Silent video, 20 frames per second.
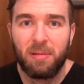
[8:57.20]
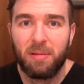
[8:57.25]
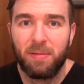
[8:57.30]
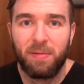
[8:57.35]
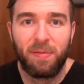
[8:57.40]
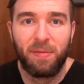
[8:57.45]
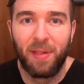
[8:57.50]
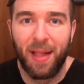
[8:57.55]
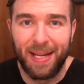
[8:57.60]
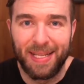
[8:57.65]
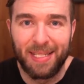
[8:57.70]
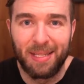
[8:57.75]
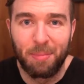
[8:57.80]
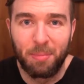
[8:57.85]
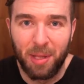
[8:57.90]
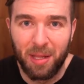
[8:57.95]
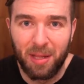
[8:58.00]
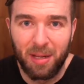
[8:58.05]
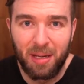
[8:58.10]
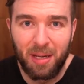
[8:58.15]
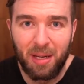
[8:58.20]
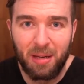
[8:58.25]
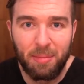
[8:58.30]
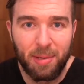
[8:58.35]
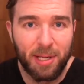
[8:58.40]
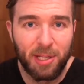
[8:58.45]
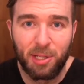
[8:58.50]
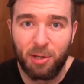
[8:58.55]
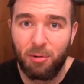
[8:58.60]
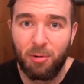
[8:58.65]
flexibility
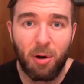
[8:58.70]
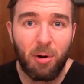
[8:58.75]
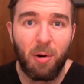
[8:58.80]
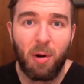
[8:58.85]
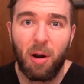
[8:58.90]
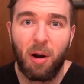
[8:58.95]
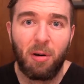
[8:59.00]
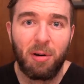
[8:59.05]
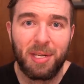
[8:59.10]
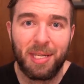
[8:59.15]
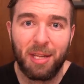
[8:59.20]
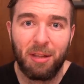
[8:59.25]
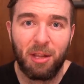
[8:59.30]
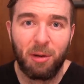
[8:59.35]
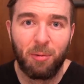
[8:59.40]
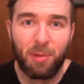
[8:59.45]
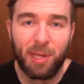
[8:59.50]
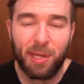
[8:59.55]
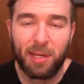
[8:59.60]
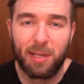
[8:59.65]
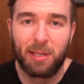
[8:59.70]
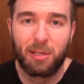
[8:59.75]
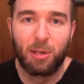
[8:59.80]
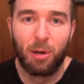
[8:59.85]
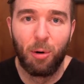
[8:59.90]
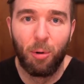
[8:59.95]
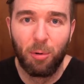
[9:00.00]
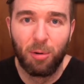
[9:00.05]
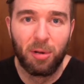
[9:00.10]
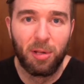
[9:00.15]
because you aren't dealing with like a
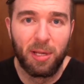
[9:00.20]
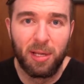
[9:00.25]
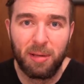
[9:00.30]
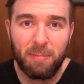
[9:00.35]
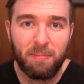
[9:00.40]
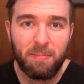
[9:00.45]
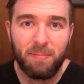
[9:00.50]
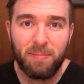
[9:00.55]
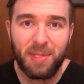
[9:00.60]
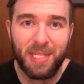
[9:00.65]
totally